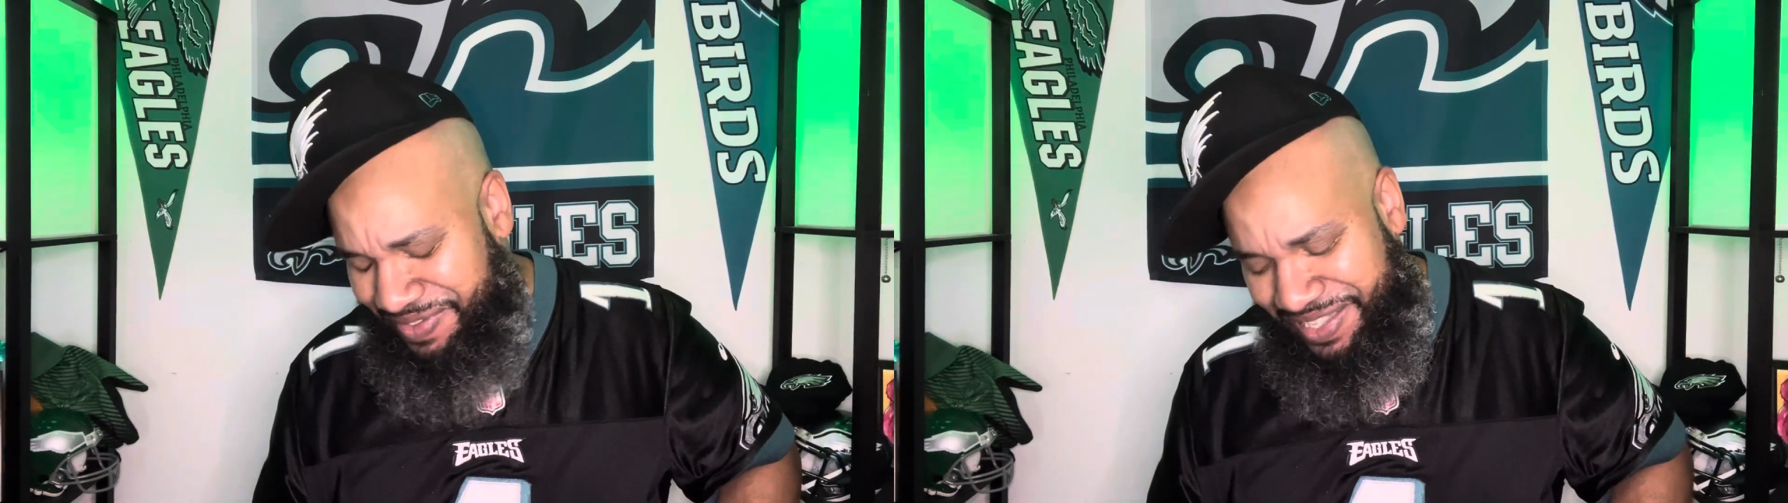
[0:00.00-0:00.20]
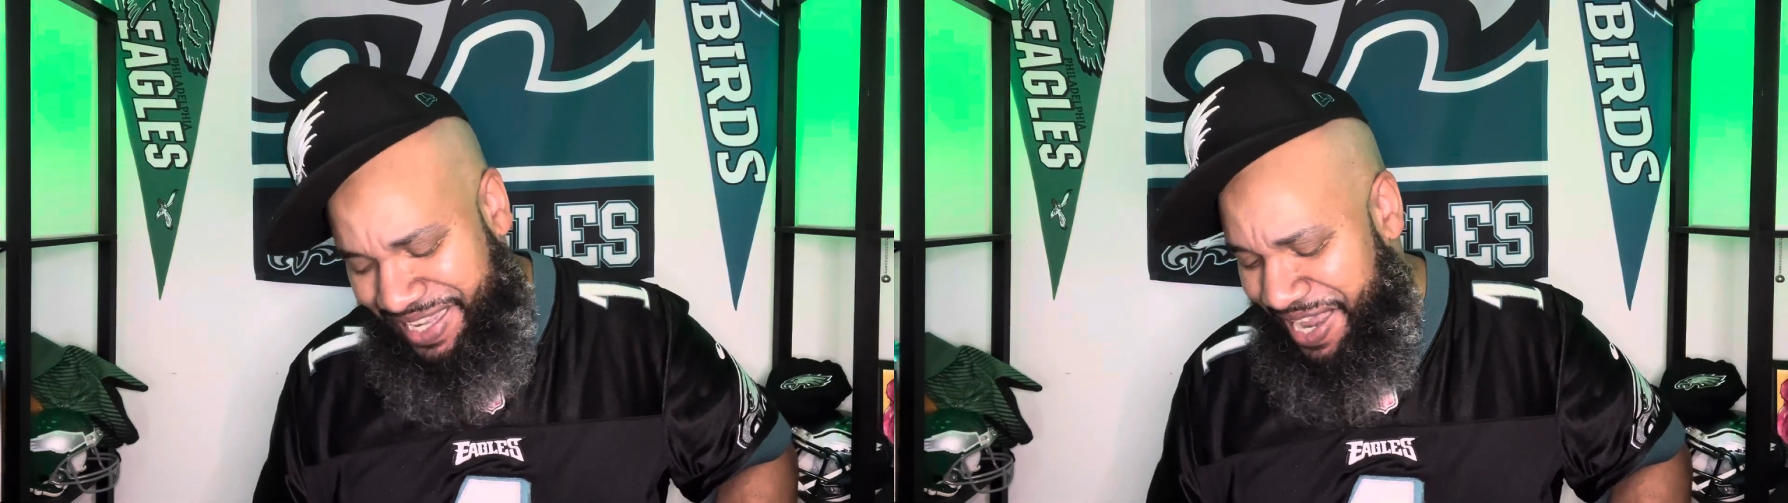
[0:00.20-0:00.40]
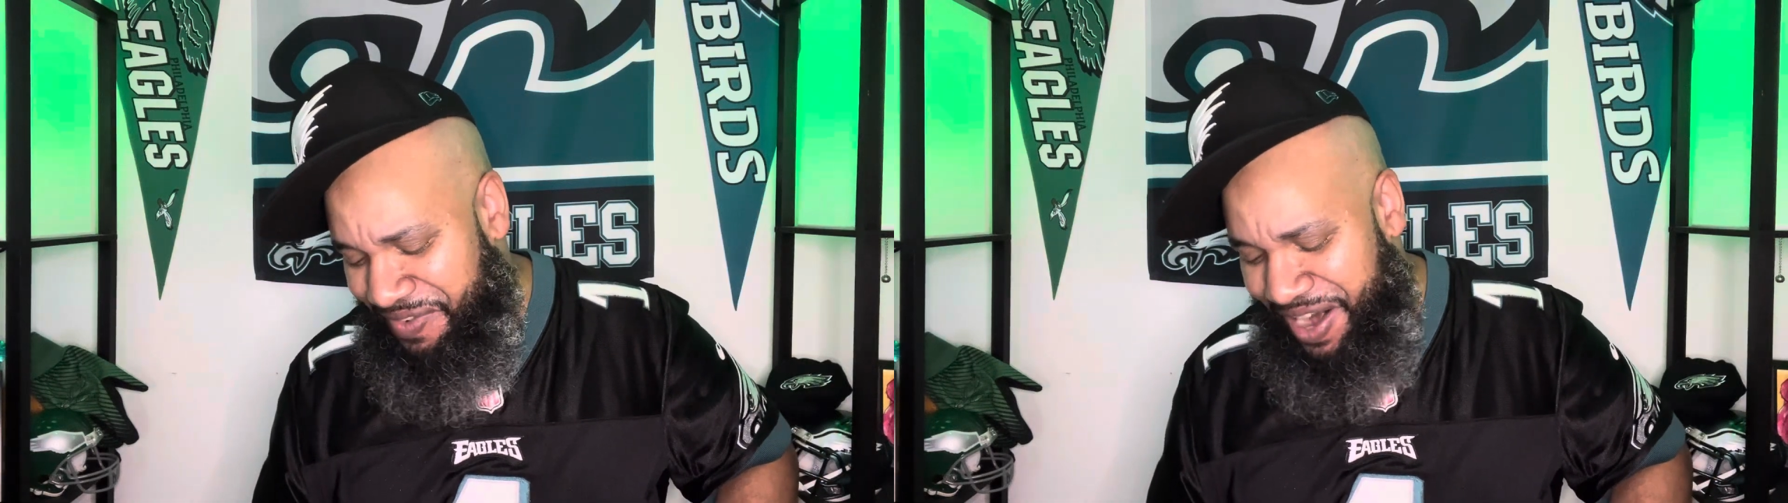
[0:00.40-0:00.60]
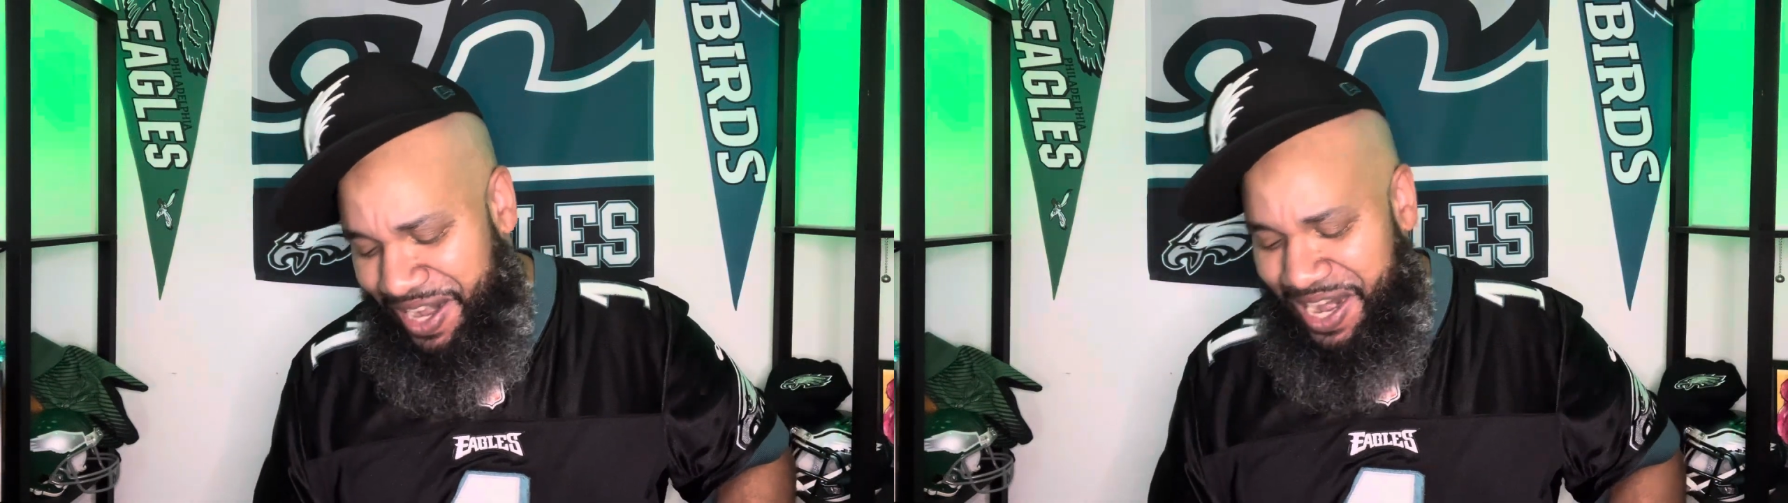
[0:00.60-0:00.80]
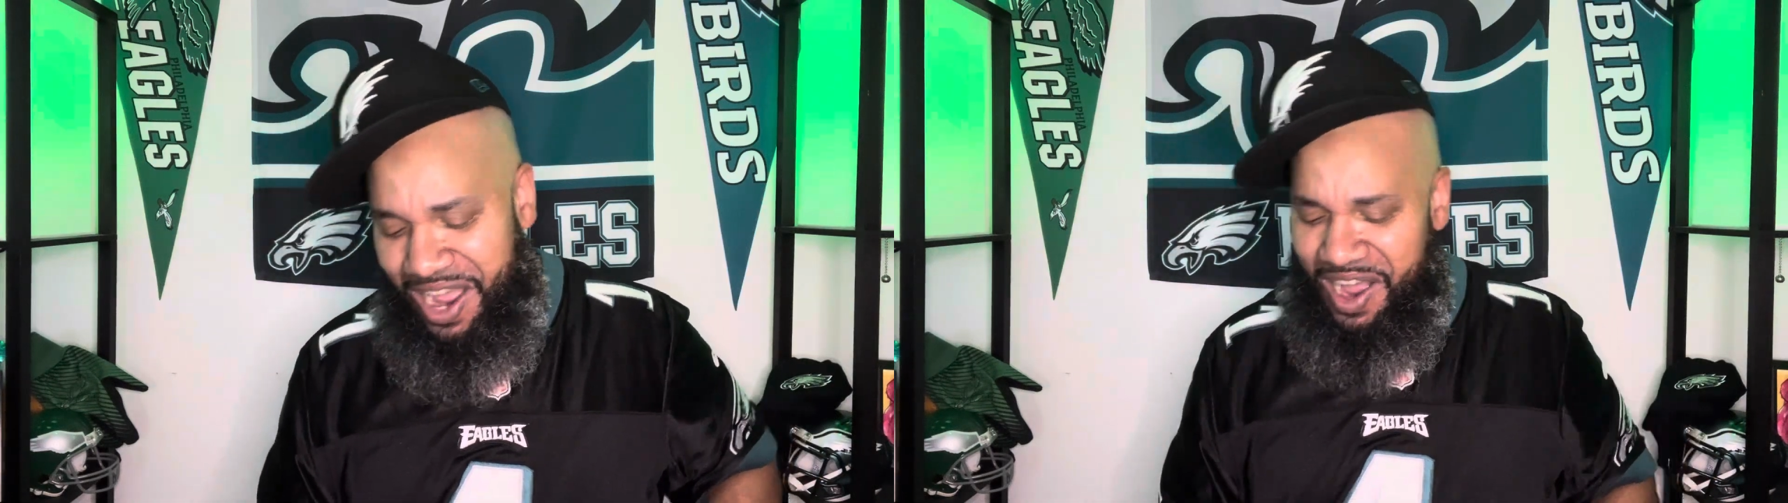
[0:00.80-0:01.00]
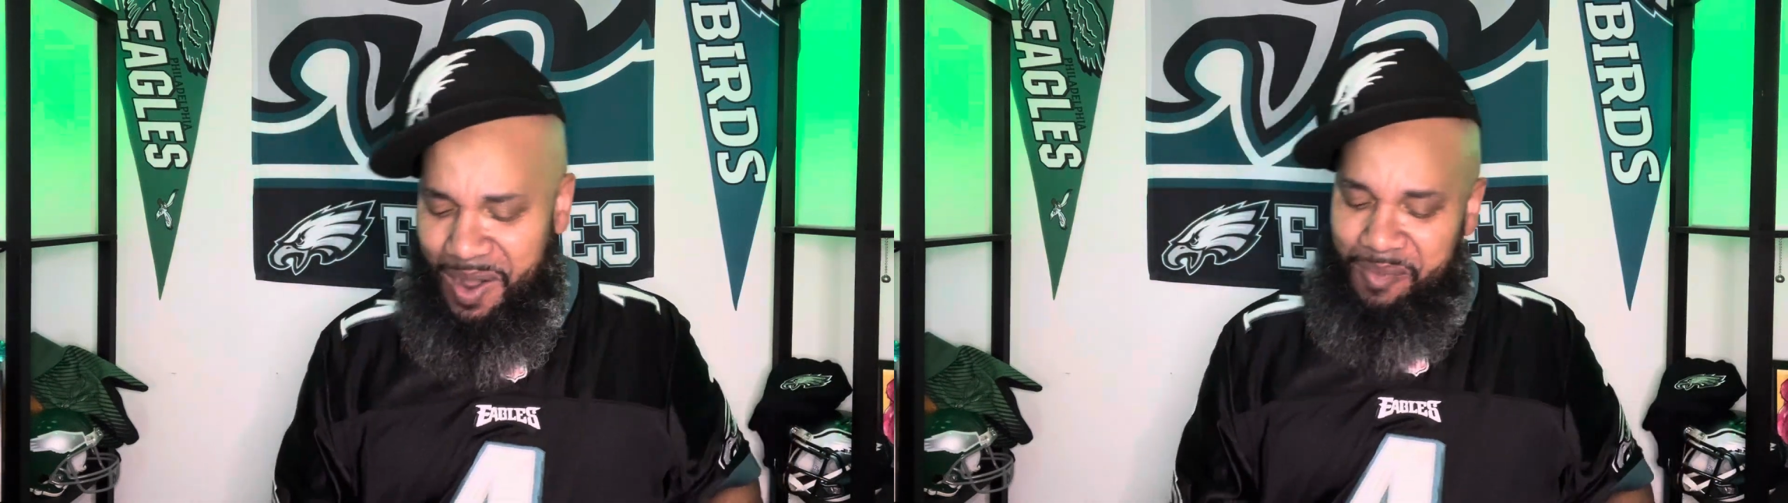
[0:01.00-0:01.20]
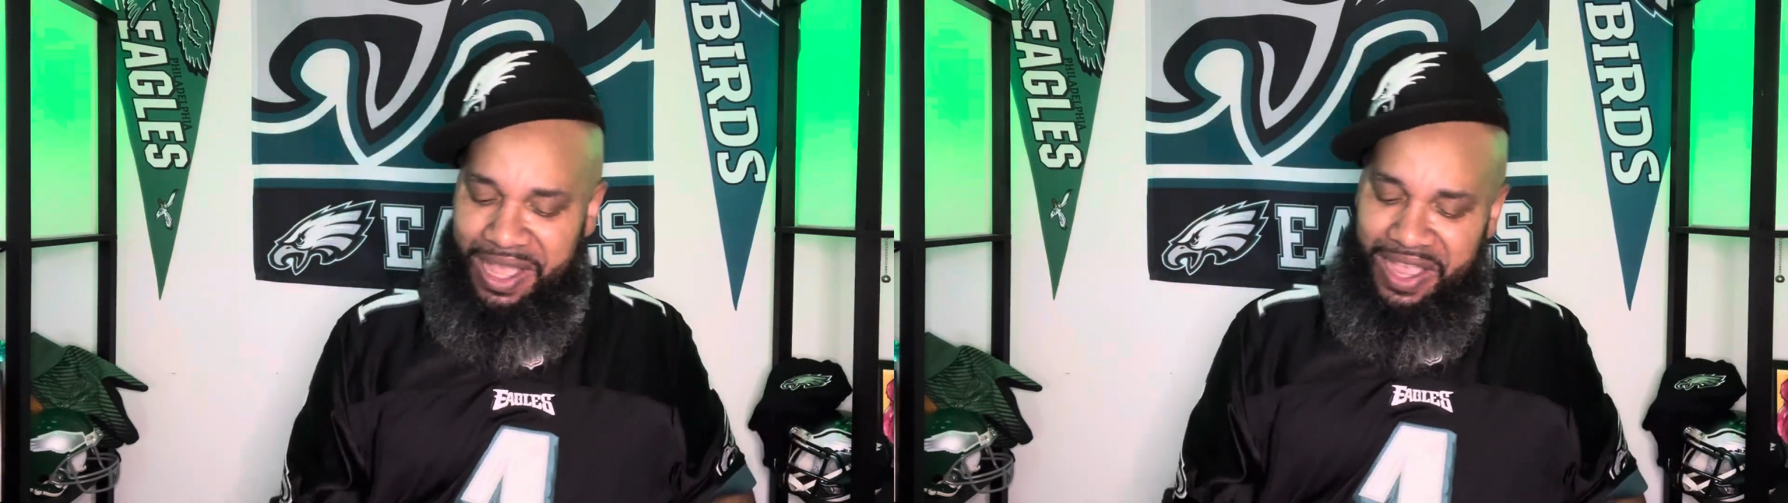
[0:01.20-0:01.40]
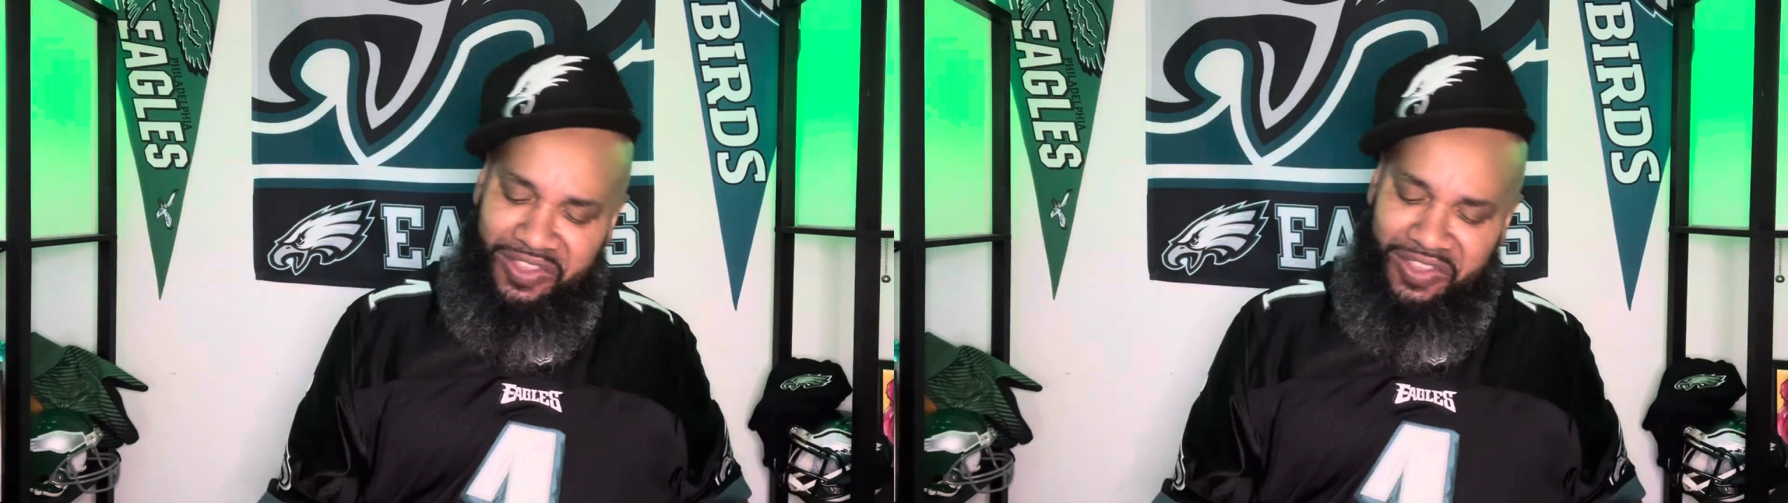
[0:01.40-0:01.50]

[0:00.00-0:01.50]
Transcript: saying it right now.